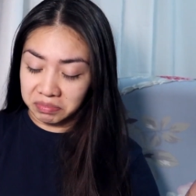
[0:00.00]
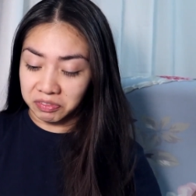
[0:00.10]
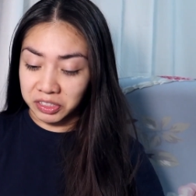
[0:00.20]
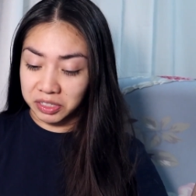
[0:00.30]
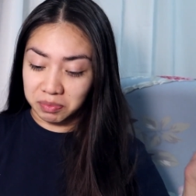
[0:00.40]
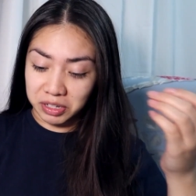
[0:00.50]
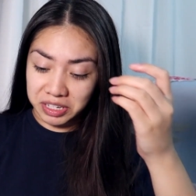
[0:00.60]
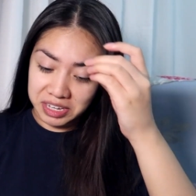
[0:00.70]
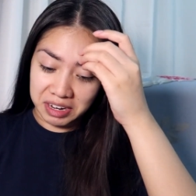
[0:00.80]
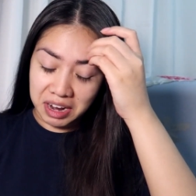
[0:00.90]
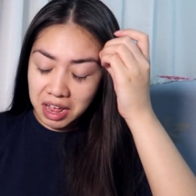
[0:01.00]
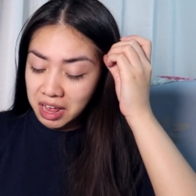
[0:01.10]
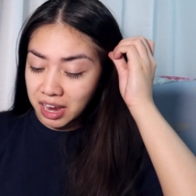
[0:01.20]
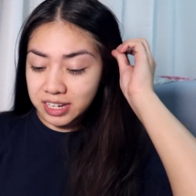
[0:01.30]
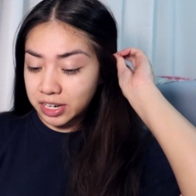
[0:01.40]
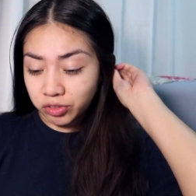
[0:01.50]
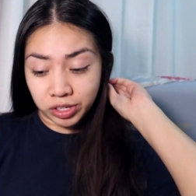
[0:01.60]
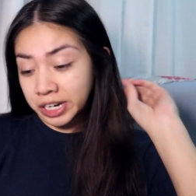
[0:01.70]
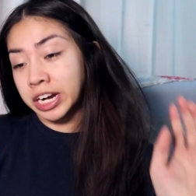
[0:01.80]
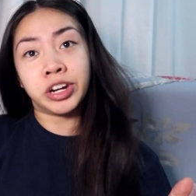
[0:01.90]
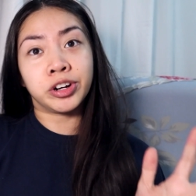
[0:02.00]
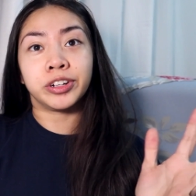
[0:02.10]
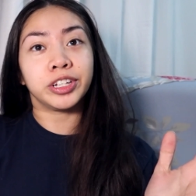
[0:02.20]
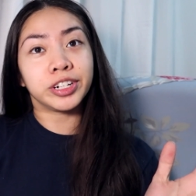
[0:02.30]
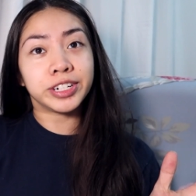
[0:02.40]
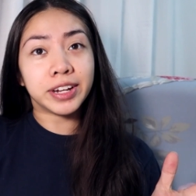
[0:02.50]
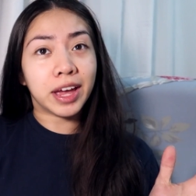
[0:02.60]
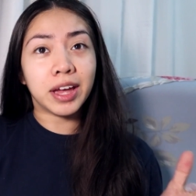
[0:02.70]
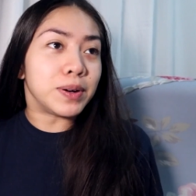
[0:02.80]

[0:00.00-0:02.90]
for some reason I downloaded it earlier today,